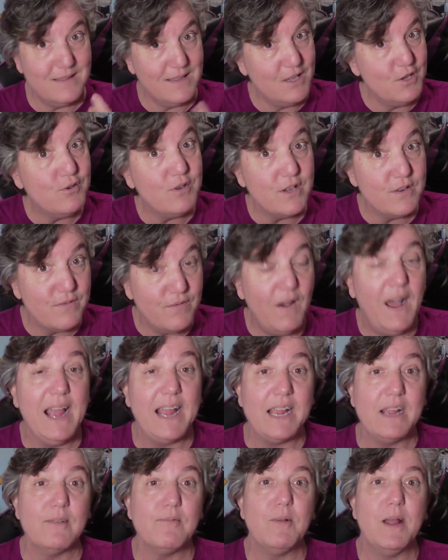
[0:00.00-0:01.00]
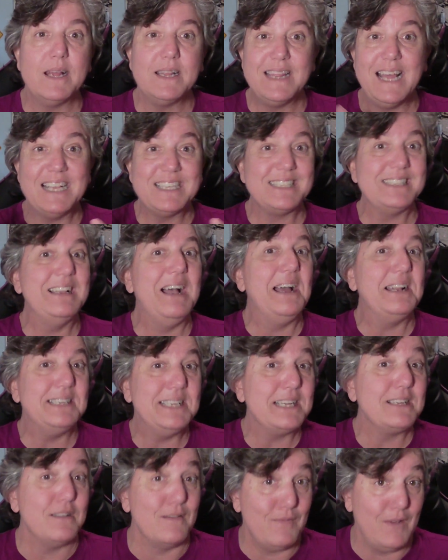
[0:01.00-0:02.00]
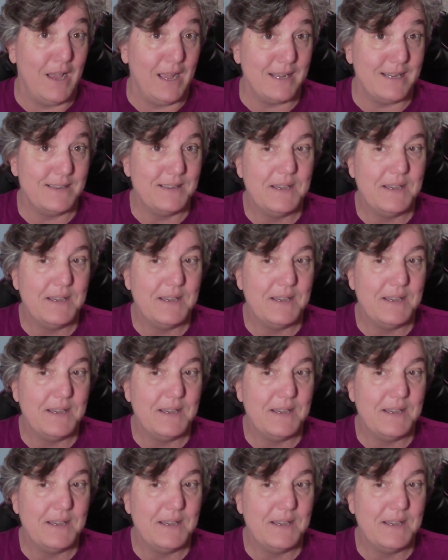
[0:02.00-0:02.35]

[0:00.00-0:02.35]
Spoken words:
you could fight, right? That's not dignified.